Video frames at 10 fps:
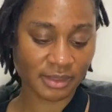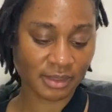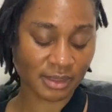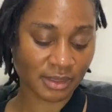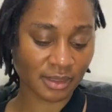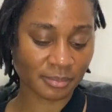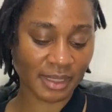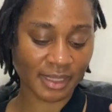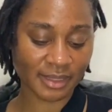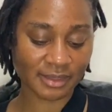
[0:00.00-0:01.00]
is the sleep
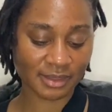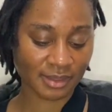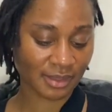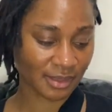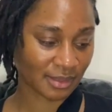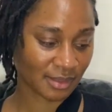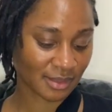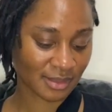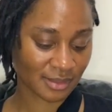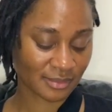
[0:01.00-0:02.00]
mask.
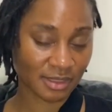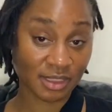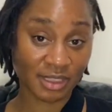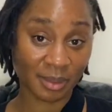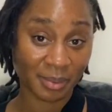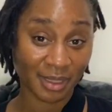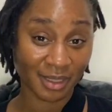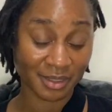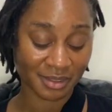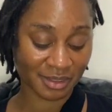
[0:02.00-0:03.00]
It's a champagne
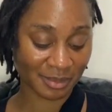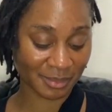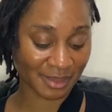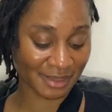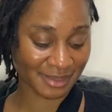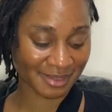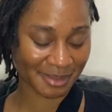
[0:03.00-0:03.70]
color sleep mask.